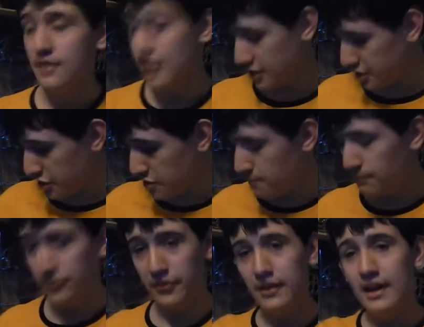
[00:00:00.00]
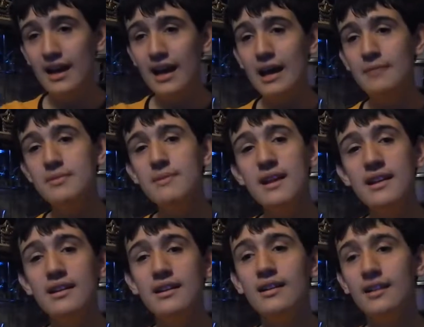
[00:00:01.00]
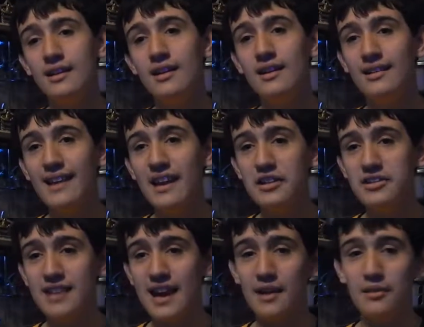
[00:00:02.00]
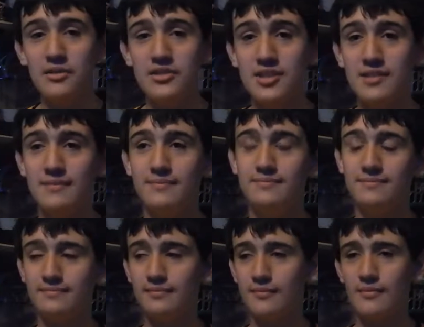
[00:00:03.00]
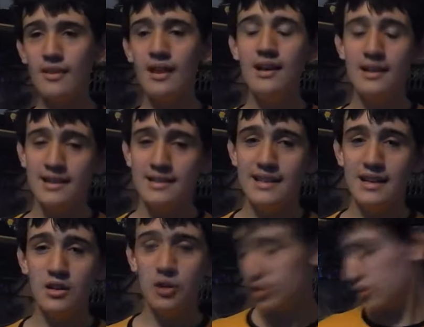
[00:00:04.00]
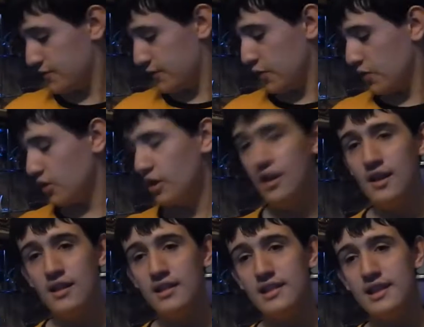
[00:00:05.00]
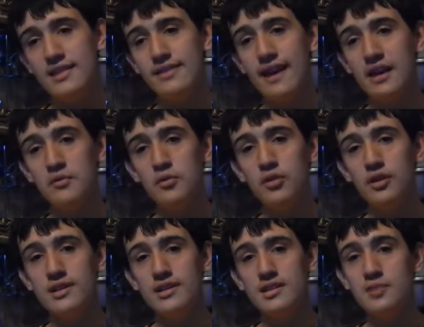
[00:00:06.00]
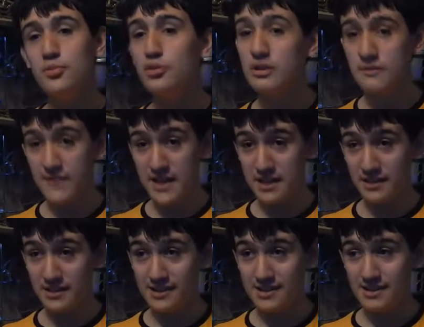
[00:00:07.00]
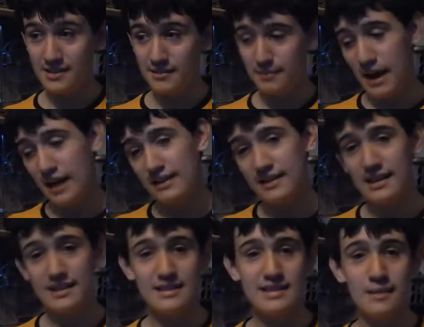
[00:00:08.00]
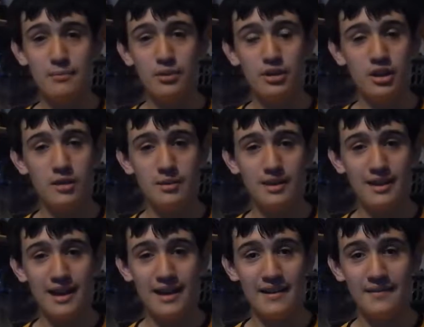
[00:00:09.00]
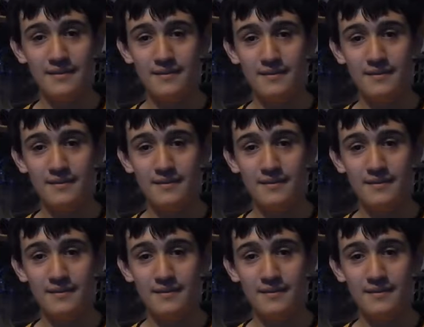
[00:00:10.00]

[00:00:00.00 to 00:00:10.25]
Thank you. Helmsman, take us out. Set a course for the Thetaroid debris field. Apparently there's a temporal anomaly there.